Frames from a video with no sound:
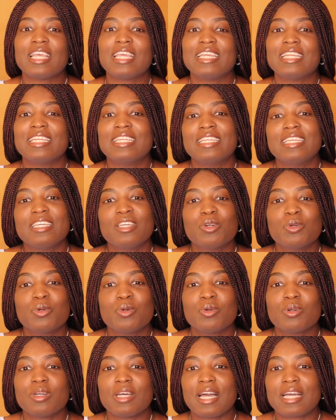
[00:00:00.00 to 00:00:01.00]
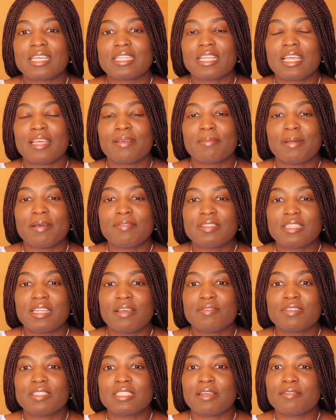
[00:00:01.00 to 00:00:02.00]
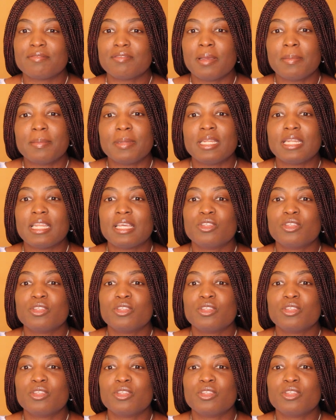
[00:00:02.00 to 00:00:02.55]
a legal affidavit affirming